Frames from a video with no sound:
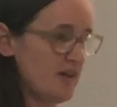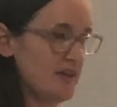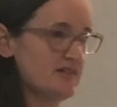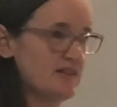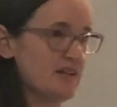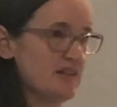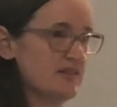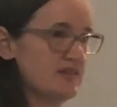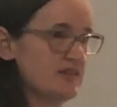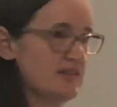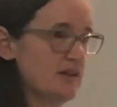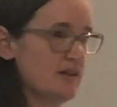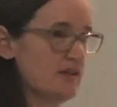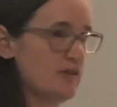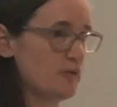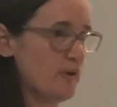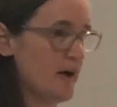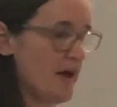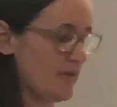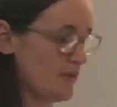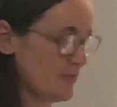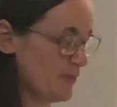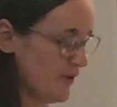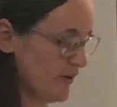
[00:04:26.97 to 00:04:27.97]
and identity
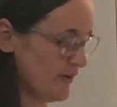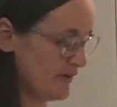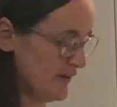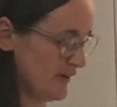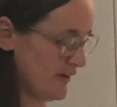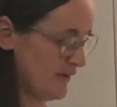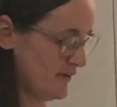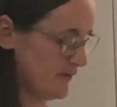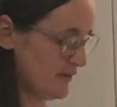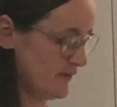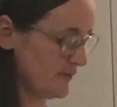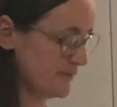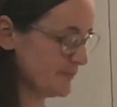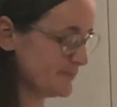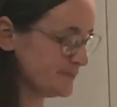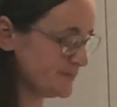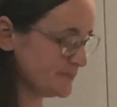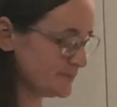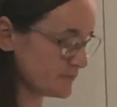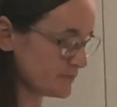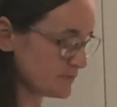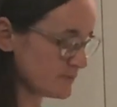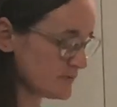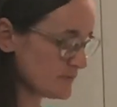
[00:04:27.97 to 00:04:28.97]
throughout the process.
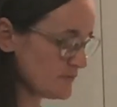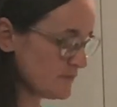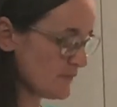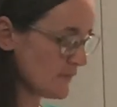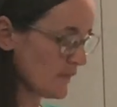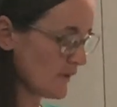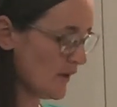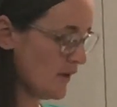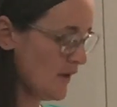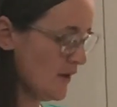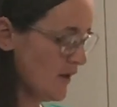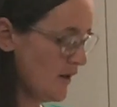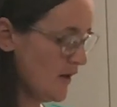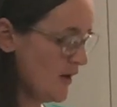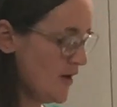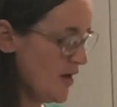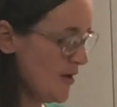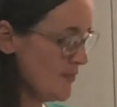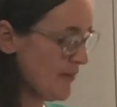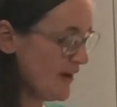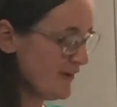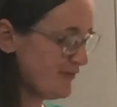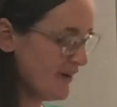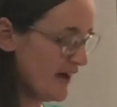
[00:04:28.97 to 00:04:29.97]

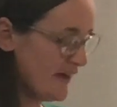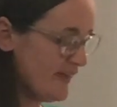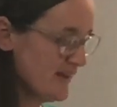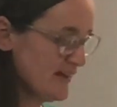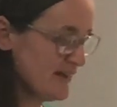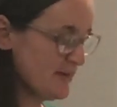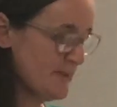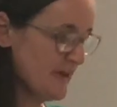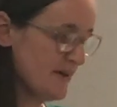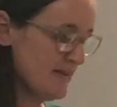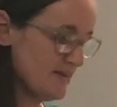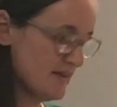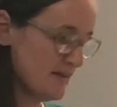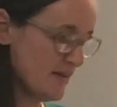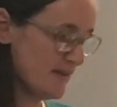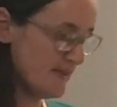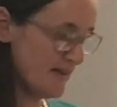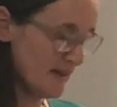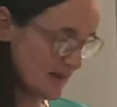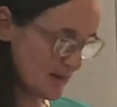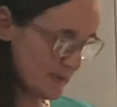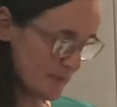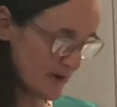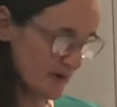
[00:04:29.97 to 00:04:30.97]
By far the
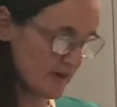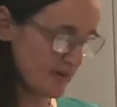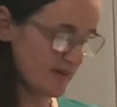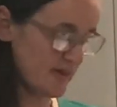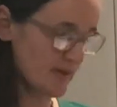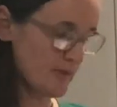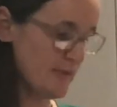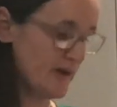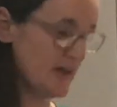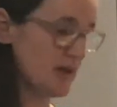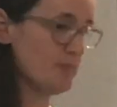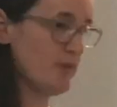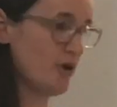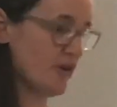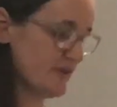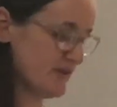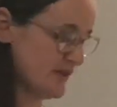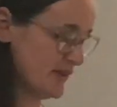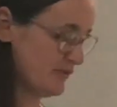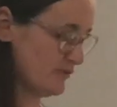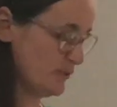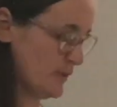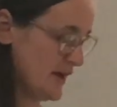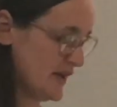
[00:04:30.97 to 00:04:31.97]
experience has been a
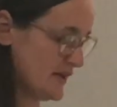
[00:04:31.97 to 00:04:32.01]
positive